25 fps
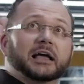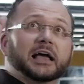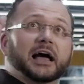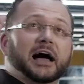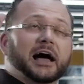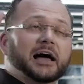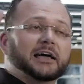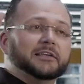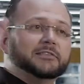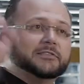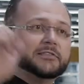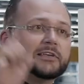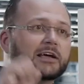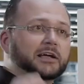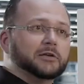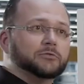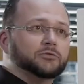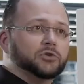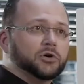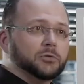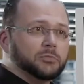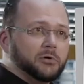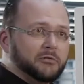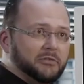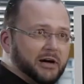be the
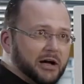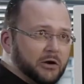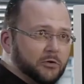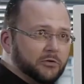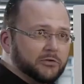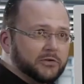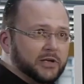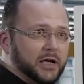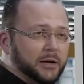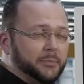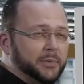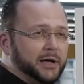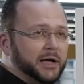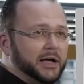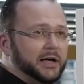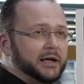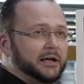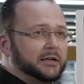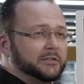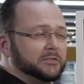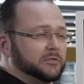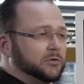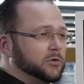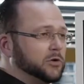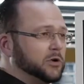circuit for the security
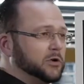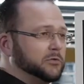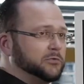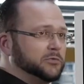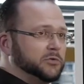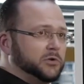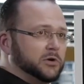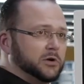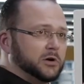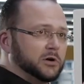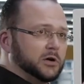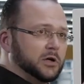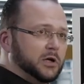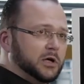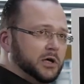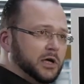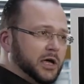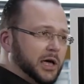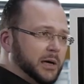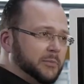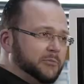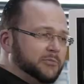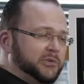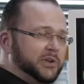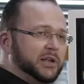cameras, or
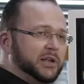for